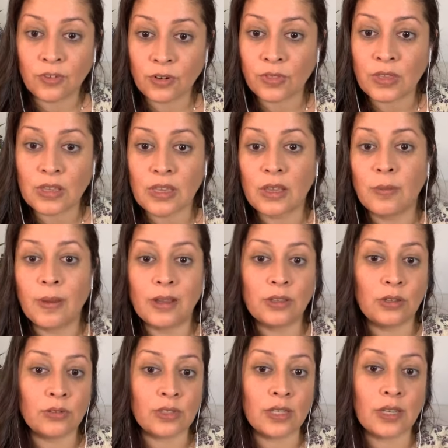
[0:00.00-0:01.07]
if you're thinking
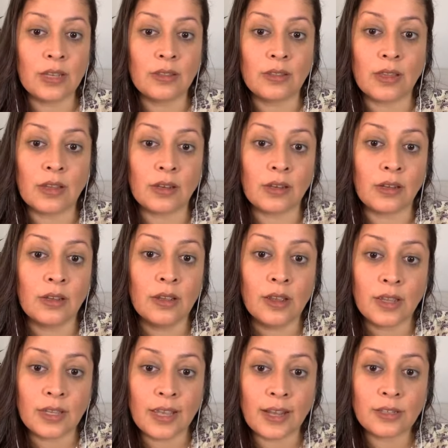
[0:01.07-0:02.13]
about using it, then
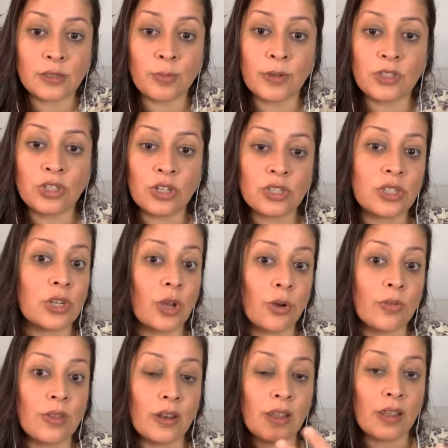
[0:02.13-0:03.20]
yes, but just
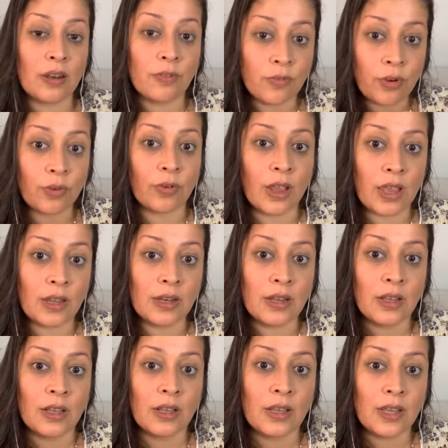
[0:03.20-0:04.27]
know that
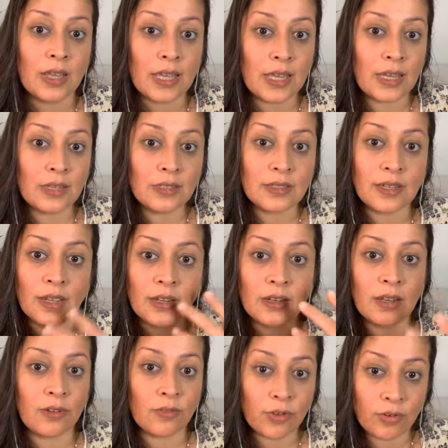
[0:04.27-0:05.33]
infrared heat
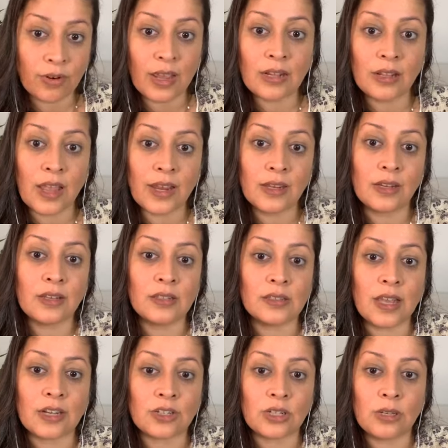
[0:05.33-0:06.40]
and infrared light
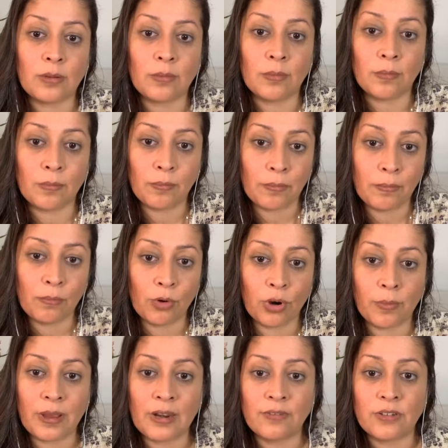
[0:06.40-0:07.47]
is actually
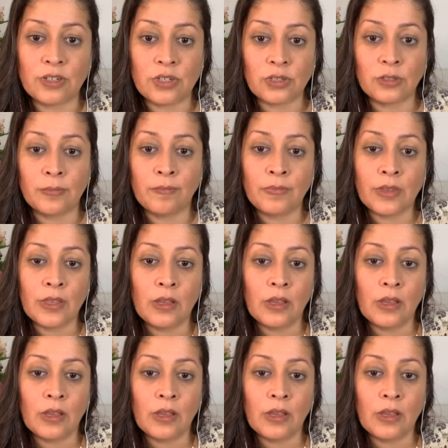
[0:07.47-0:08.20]
more beneficial.